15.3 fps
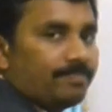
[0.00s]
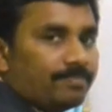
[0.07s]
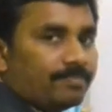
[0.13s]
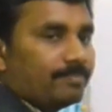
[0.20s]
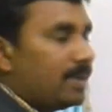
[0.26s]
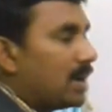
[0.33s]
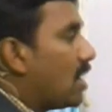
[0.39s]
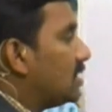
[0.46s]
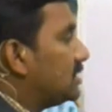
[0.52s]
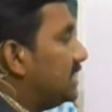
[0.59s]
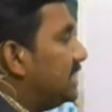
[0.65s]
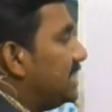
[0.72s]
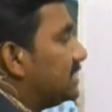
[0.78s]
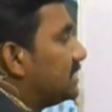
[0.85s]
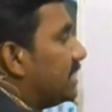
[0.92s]
because
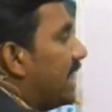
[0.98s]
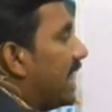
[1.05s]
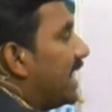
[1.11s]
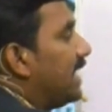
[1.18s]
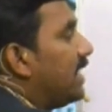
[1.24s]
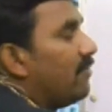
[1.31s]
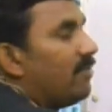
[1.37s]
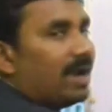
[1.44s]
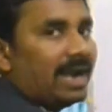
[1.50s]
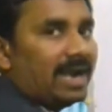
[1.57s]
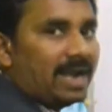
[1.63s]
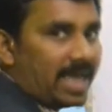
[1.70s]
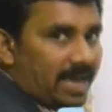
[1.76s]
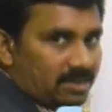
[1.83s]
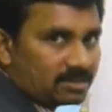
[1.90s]
it is a negative
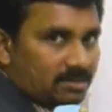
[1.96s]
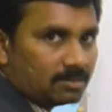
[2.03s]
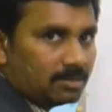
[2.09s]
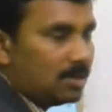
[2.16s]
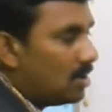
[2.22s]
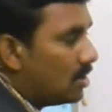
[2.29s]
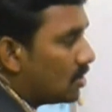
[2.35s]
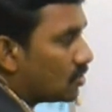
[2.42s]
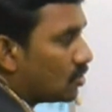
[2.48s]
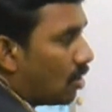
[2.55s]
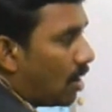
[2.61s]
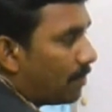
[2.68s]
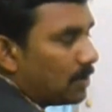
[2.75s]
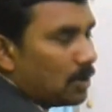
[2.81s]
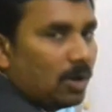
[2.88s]
index. So
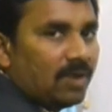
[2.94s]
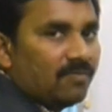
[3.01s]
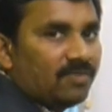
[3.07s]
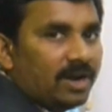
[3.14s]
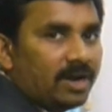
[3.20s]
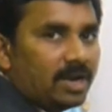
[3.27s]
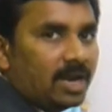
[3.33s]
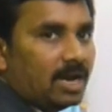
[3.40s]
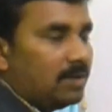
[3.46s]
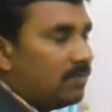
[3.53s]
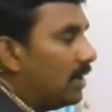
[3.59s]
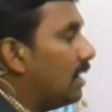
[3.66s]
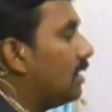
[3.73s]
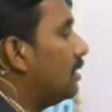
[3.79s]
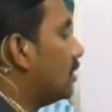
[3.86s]
up to infinity it
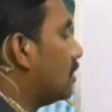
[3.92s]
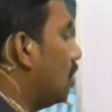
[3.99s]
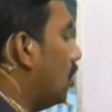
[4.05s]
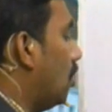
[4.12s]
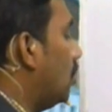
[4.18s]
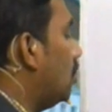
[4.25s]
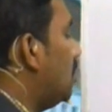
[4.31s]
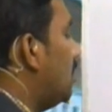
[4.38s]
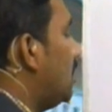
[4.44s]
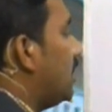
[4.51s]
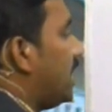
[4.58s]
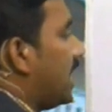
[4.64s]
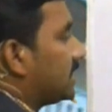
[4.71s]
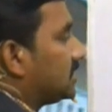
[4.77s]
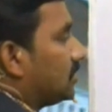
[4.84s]
will go.
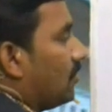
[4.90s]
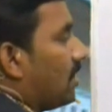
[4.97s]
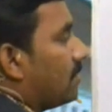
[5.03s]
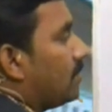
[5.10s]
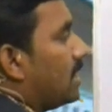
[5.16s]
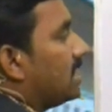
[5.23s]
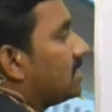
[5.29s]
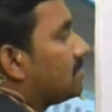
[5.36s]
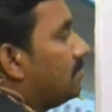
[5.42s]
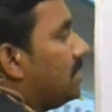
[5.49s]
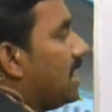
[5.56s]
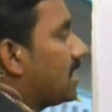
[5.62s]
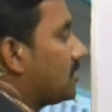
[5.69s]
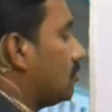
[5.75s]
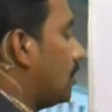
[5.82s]
Next 1 minus
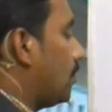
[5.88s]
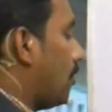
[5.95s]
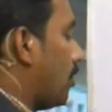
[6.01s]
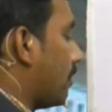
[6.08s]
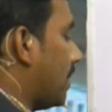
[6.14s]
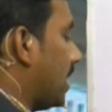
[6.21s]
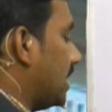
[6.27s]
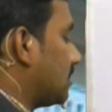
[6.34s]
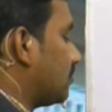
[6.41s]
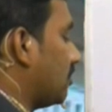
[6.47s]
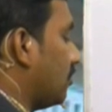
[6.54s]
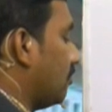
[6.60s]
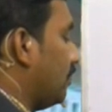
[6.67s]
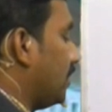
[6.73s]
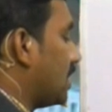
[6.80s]
bx whole power minus
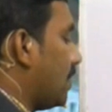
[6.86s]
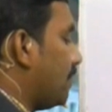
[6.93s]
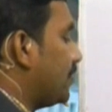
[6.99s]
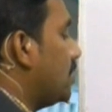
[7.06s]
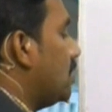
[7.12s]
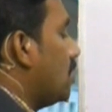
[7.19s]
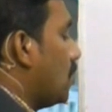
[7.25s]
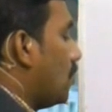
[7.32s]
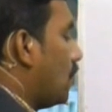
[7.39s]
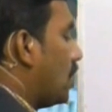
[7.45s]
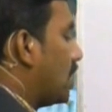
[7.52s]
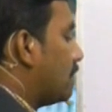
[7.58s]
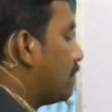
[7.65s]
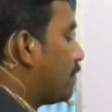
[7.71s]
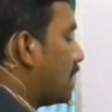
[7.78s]
1 will become
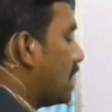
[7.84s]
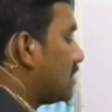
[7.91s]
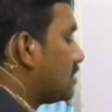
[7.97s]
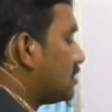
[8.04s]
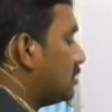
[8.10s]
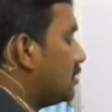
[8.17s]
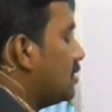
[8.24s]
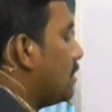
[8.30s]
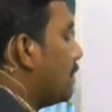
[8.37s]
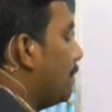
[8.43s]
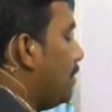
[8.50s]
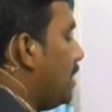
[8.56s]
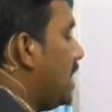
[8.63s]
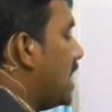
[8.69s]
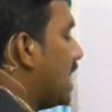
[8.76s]
1 plus
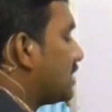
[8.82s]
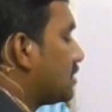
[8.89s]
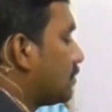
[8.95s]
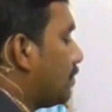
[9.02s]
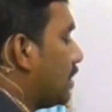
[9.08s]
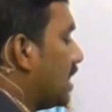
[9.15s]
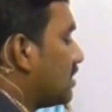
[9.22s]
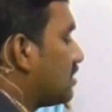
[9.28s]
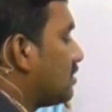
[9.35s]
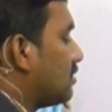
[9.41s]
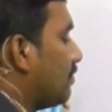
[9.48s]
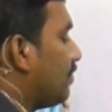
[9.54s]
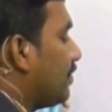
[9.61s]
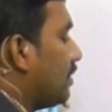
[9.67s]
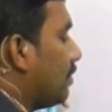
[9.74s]
bx plus
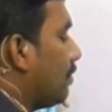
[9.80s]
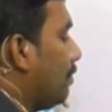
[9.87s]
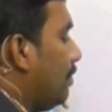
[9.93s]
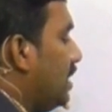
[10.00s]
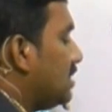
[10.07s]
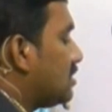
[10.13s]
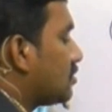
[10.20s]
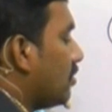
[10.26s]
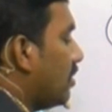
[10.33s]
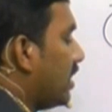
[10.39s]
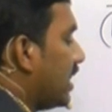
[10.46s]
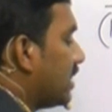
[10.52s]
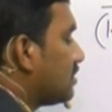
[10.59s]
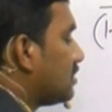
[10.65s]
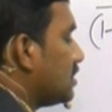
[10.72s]
b
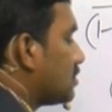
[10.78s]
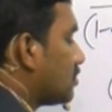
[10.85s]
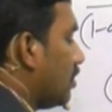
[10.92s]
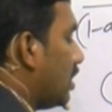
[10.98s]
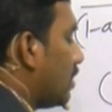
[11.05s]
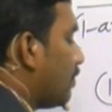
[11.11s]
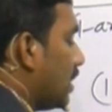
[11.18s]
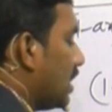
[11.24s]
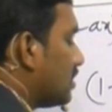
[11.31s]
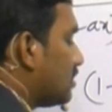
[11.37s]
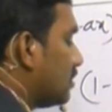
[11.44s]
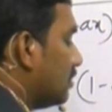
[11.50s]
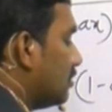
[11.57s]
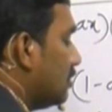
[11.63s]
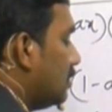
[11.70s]
square x square
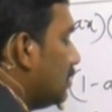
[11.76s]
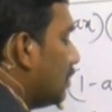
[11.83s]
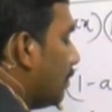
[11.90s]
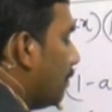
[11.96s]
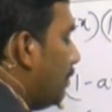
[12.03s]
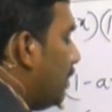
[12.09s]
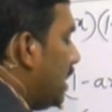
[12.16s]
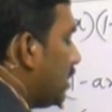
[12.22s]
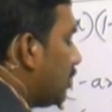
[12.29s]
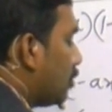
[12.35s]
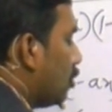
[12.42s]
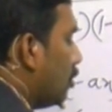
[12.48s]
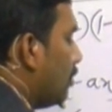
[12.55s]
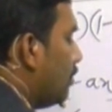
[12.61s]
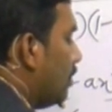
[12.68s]
plus b
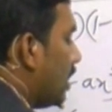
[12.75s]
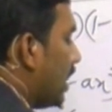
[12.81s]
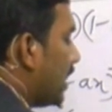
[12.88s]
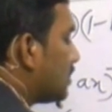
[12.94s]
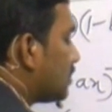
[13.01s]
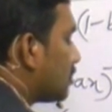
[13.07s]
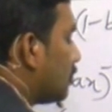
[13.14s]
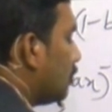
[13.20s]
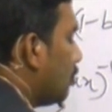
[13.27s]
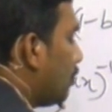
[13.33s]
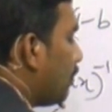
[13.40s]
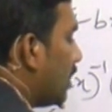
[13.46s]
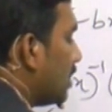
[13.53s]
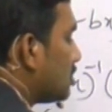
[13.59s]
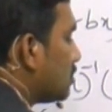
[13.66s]
cube x
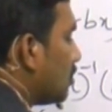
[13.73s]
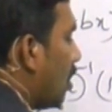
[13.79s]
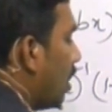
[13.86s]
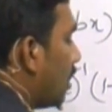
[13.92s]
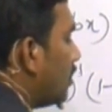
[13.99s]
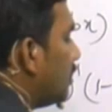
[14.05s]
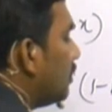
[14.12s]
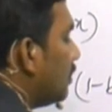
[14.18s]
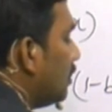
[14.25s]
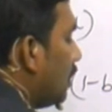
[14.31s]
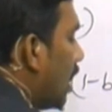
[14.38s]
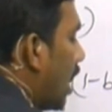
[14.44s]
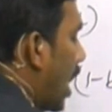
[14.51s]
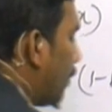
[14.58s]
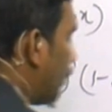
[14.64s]
cube plus so on
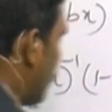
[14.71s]
up